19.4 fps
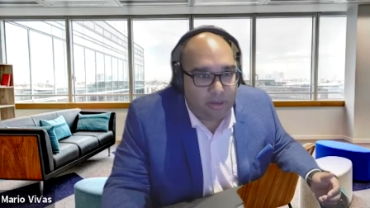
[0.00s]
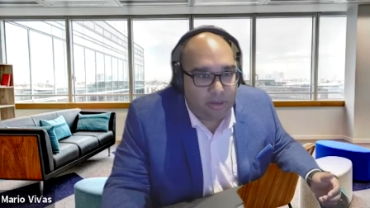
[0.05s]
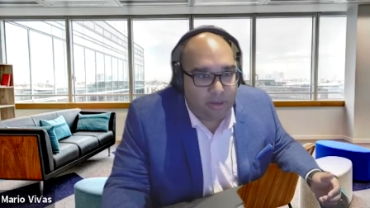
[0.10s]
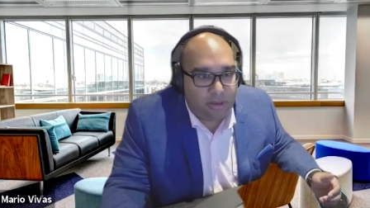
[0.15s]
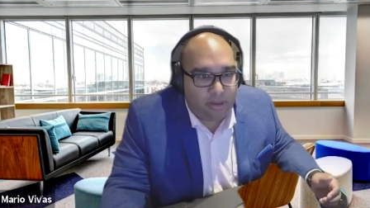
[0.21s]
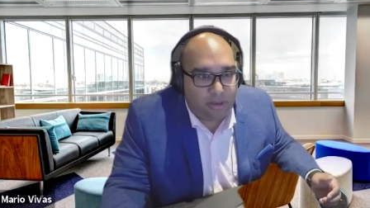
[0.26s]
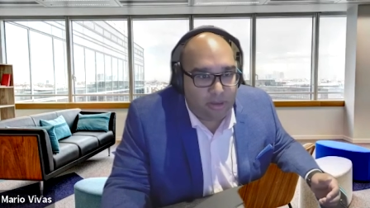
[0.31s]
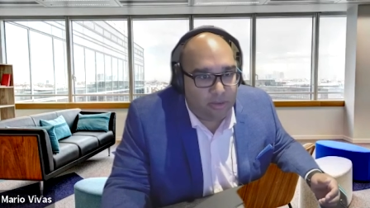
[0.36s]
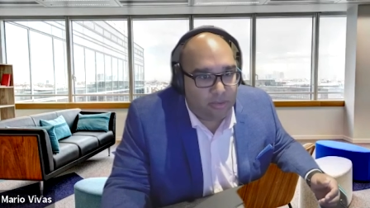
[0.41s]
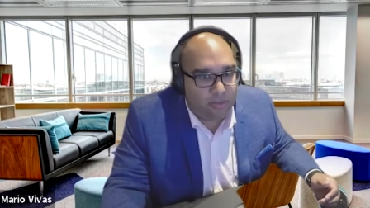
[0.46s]

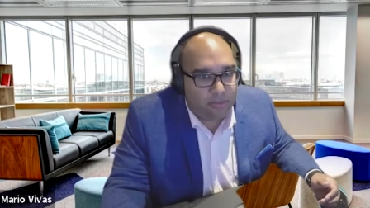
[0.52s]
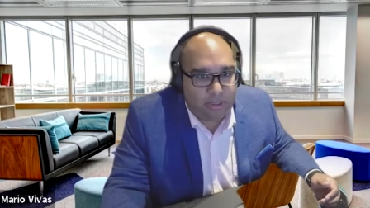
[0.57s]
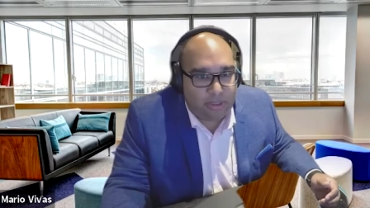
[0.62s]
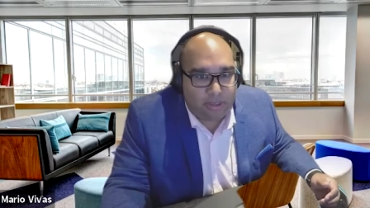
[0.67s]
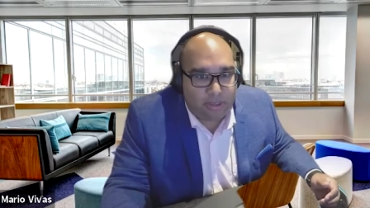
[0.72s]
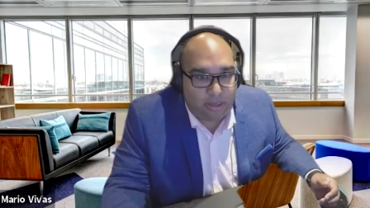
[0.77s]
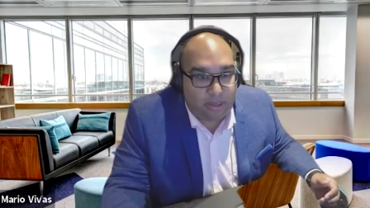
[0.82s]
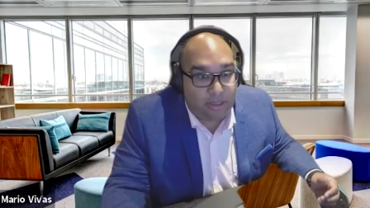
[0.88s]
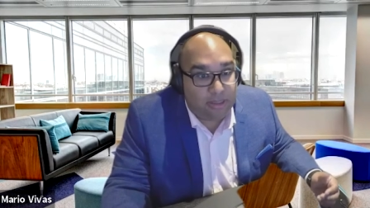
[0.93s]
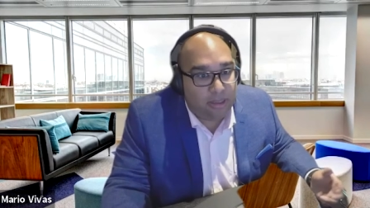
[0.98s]
you know,
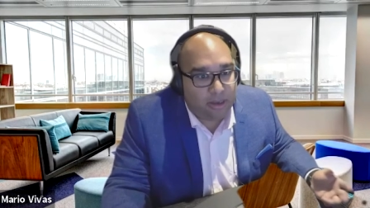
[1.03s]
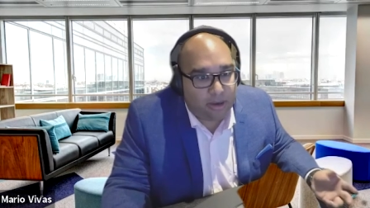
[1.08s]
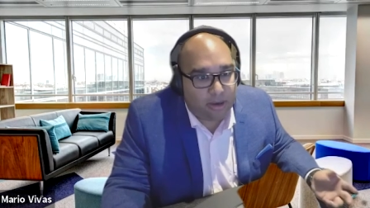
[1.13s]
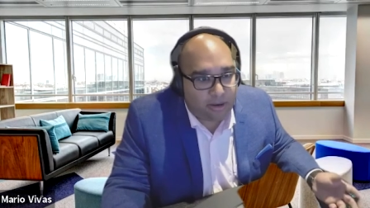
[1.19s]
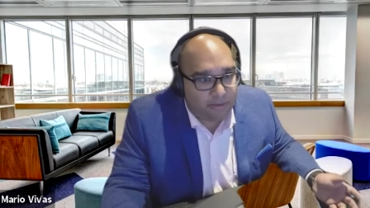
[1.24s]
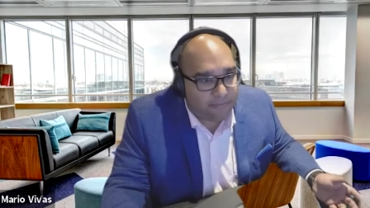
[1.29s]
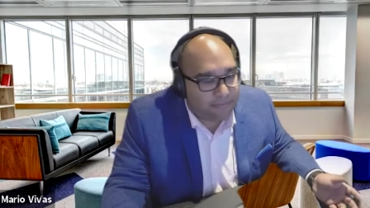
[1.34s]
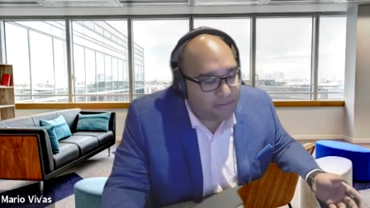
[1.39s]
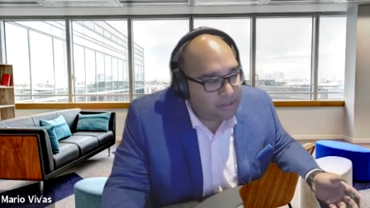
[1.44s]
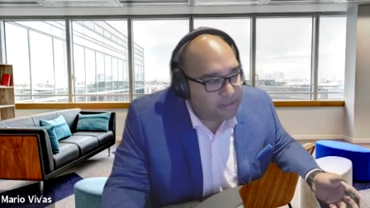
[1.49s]
uh, in the
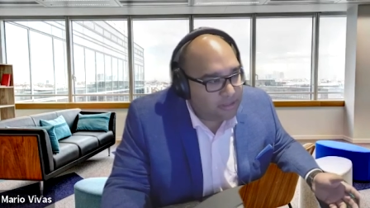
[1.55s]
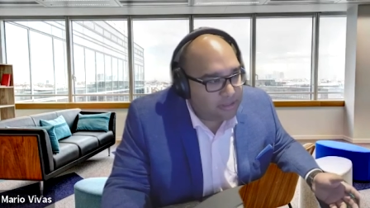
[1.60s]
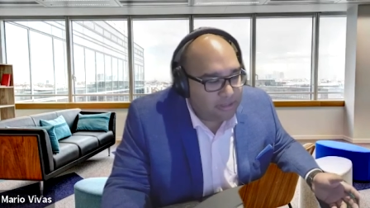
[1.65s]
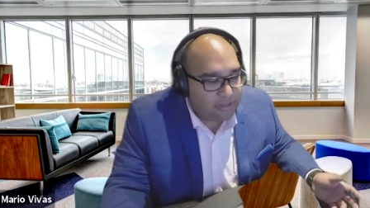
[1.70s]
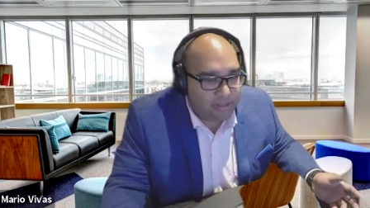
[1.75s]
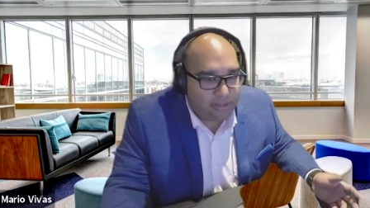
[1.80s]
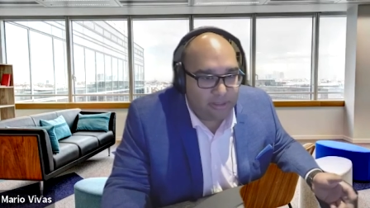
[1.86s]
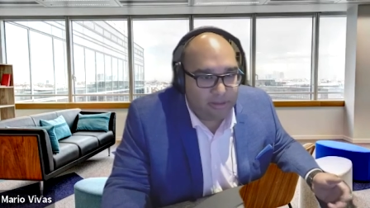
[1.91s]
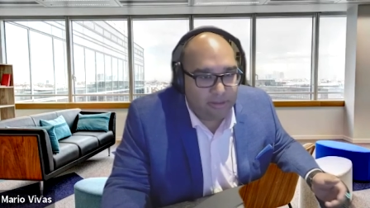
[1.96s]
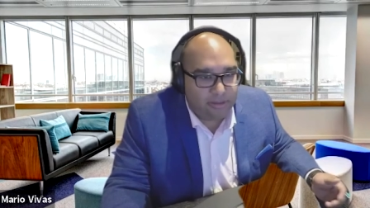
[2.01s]
office because
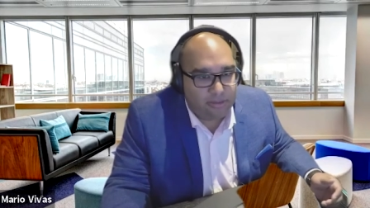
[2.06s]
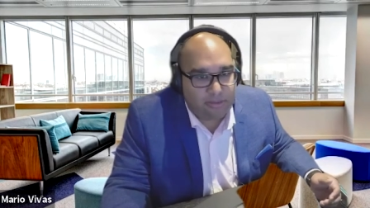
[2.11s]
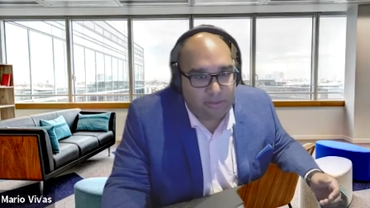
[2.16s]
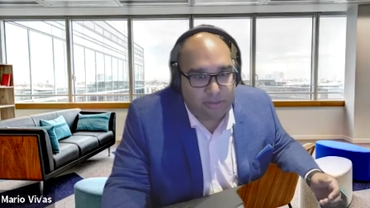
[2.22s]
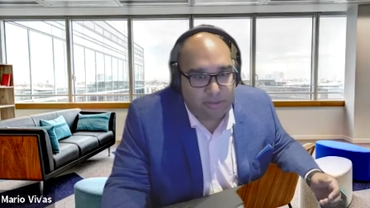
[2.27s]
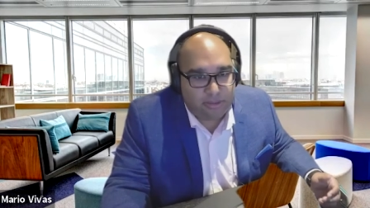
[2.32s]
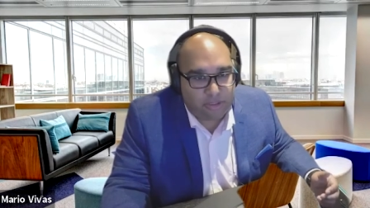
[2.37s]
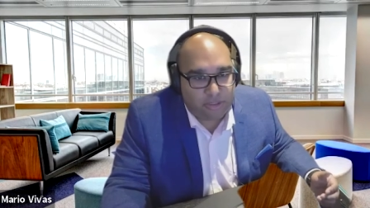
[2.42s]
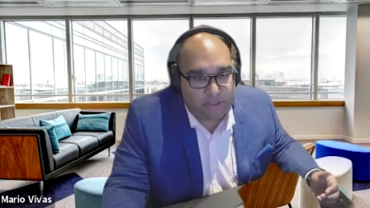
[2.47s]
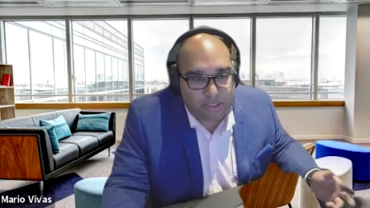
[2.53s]
you can go
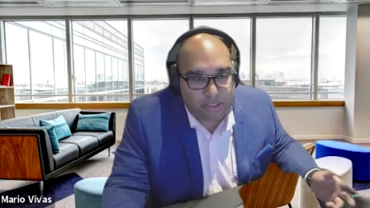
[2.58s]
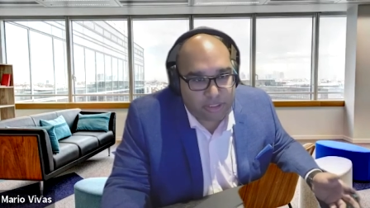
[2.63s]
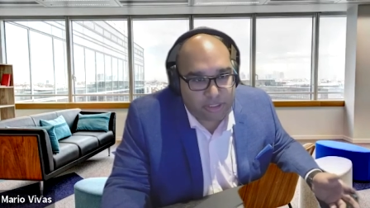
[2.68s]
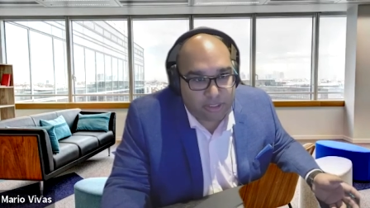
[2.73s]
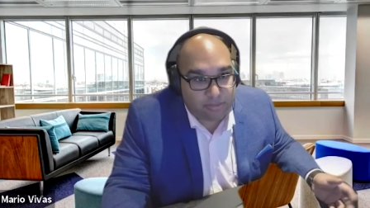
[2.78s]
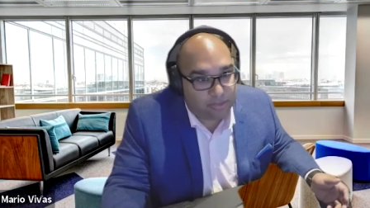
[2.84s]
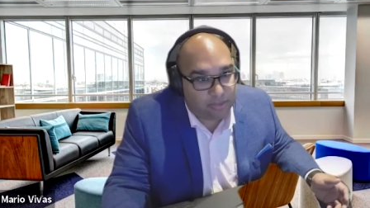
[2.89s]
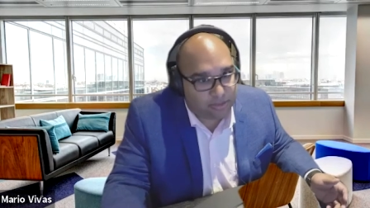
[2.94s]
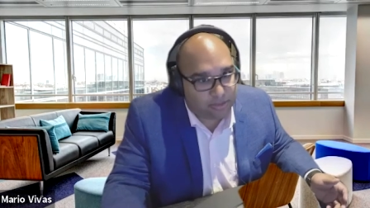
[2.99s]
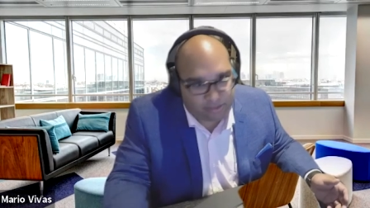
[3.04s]
and chit
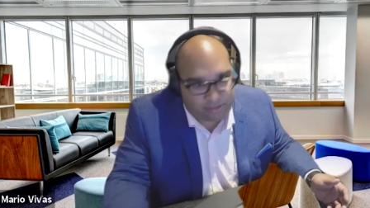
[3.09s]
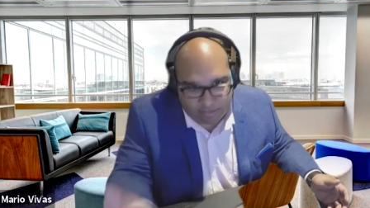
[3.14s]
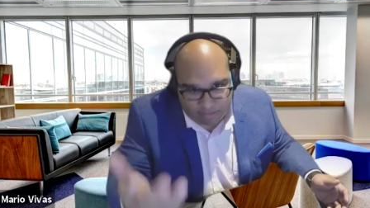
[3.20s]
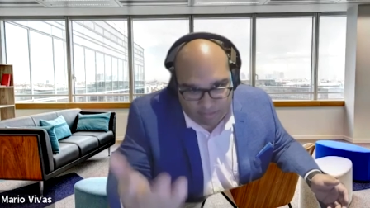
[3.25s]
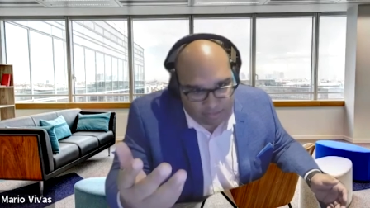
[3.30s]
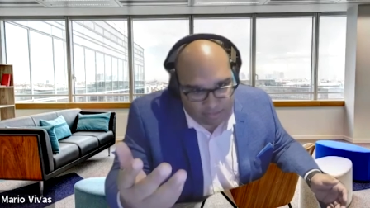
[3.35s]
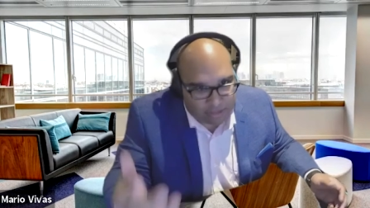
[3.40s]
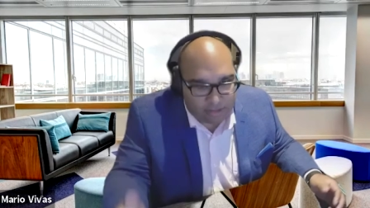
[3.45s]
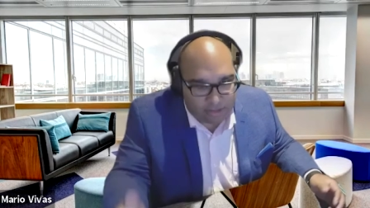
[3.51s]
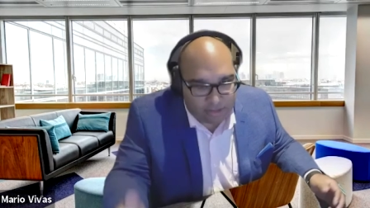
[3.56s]
chat with,
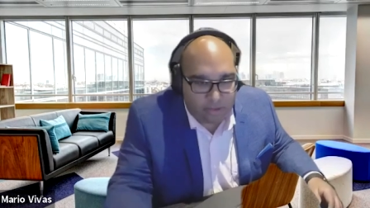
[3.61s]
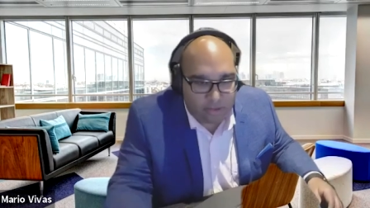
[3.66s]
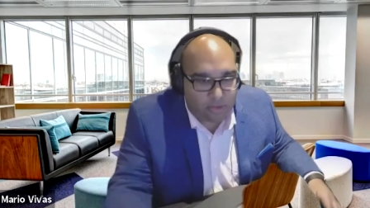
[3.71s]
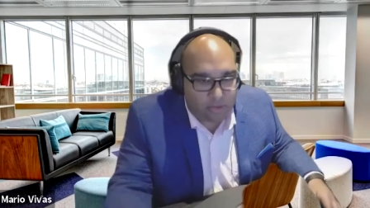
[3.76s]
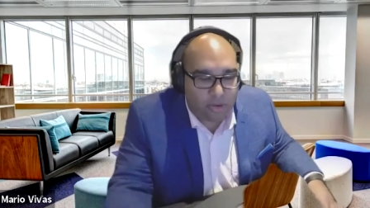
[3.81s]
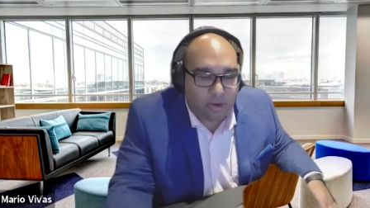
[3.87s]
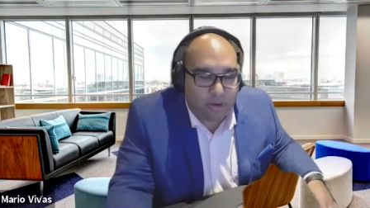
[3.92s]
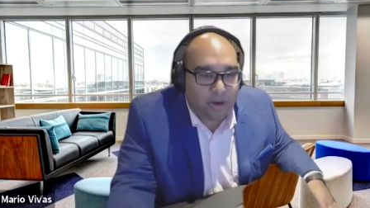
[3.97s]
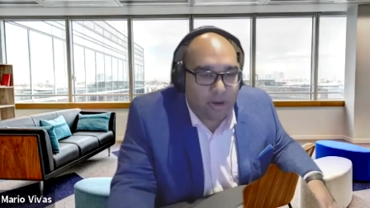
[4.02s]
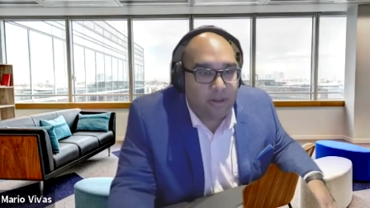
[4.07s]
you know,
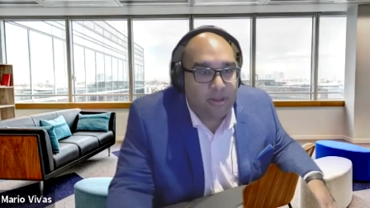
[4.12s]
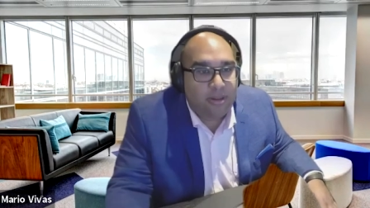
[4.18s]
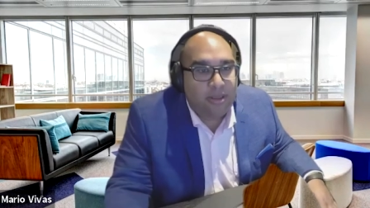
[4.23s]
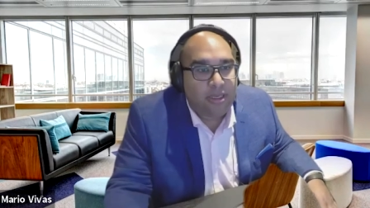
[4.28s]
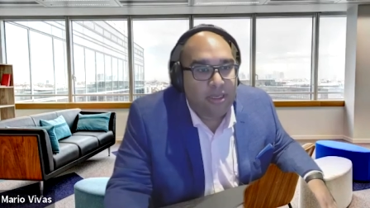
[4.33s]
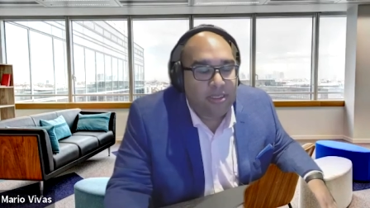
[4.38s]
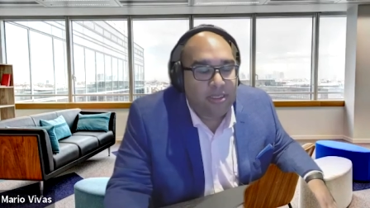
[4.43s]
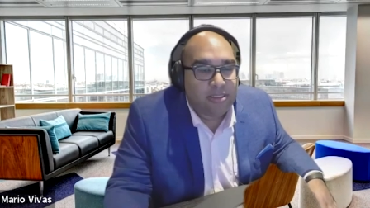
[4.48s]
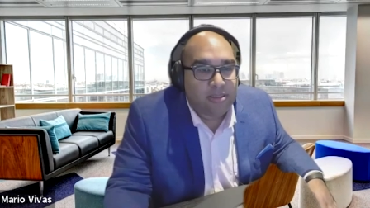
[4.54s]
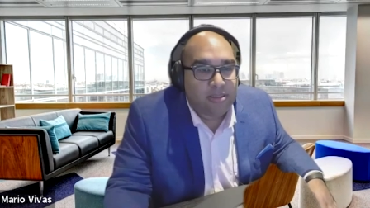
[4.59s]
your
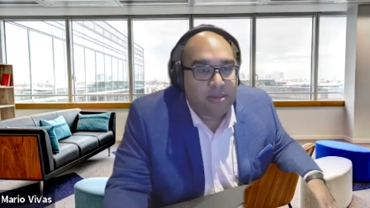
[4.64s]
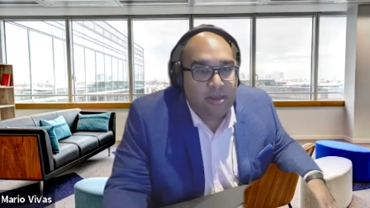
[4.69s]
colleagues and